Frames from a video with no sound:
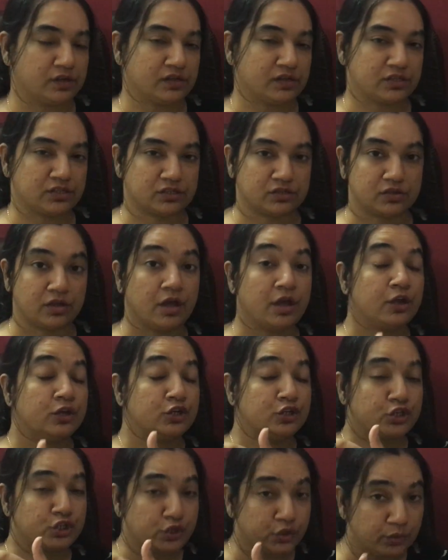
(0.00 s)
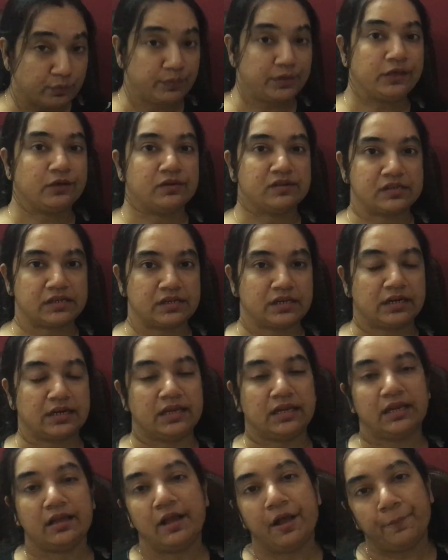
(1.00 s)
first, should be your
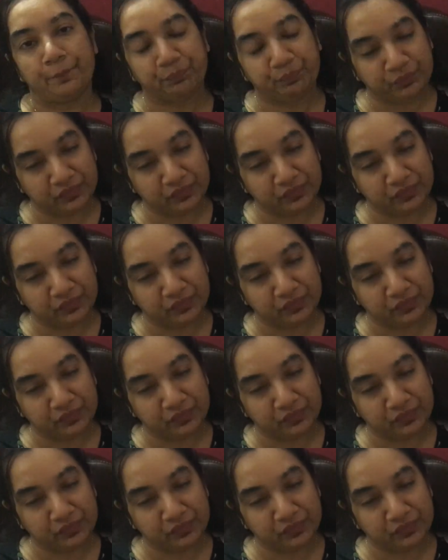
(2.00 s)
study.